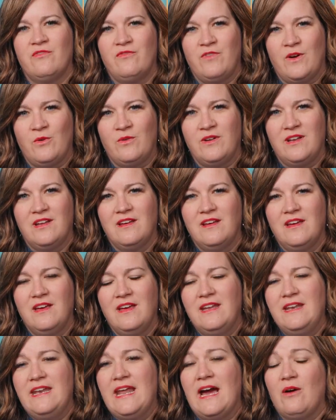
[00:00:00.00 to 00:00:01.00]
a phone.
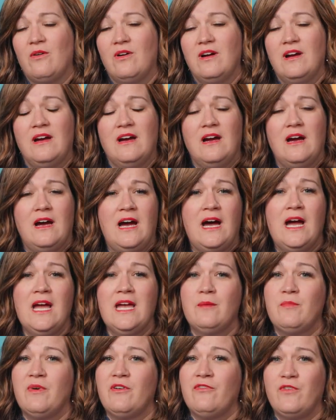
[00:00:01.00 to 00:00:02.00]
Now, I
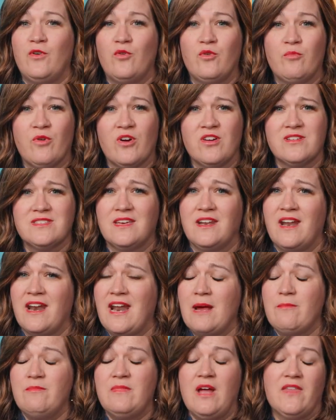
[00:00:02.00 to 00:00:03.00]
am a phone person, and
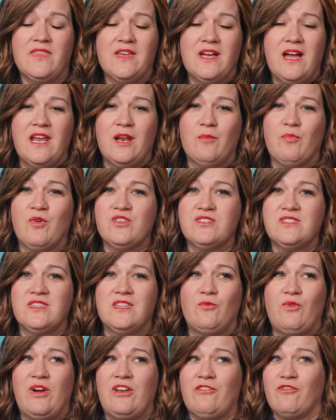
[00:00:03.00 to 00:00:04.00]
I'm not the kind of person
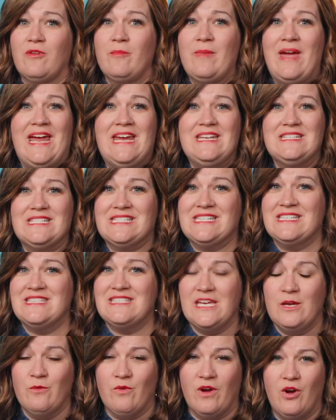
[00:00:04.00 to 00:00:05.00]
that went from 8 to
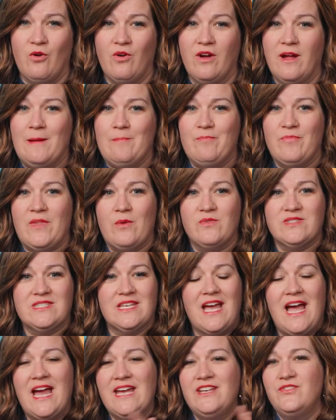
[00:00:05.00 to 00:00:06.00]
0. I was
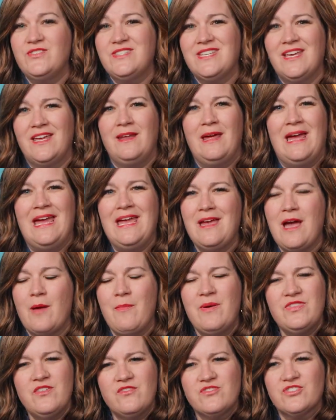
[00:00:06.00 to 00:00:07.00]
the kind who said, hey, I
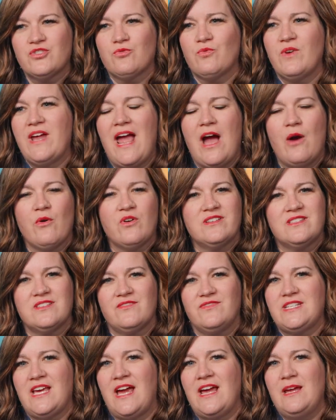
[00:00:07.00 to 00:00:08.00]
bet there's 3 hours
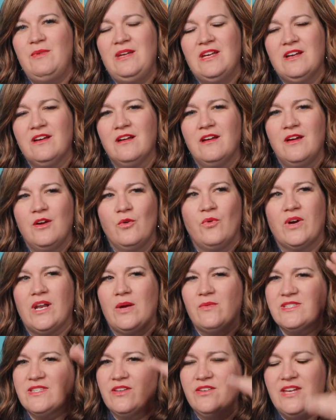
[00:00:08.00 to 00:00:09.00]
of time here when
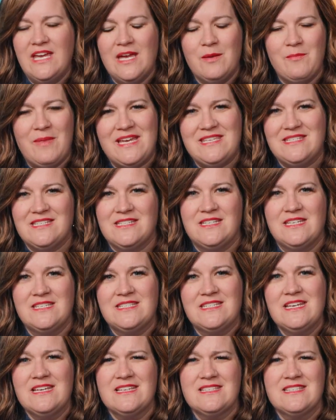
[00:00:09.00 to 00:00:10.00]
I was looking at my
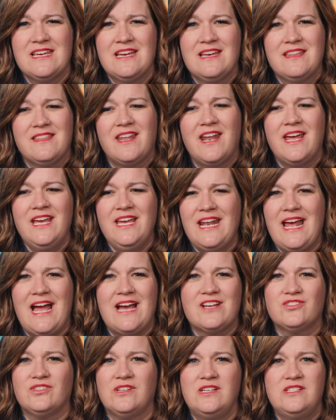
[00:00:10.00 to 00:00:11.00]
statistics that I could
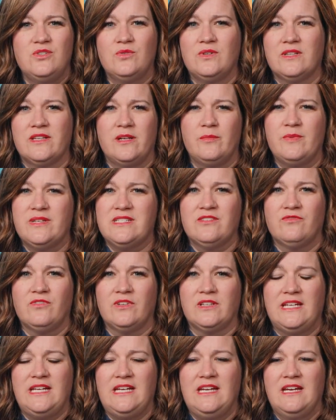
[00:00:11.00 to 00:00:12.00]
actually do a little bit
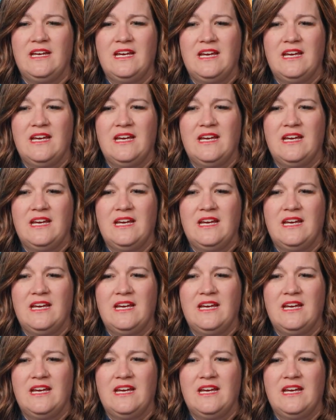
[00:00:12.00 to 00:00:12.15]
differently.